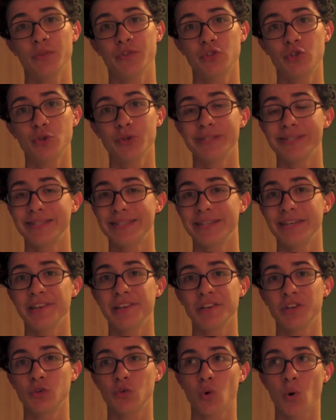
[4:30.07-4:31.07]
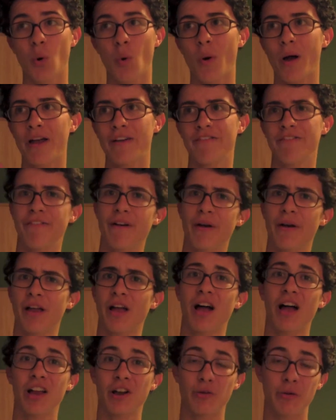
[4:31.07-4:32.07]
with students needing to acquire very
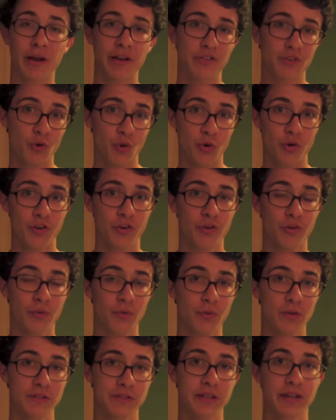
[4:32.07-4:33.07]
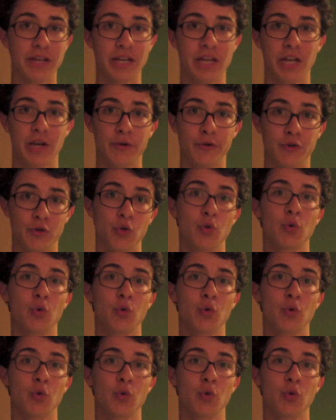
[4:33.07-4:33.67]
high grades in order to study here in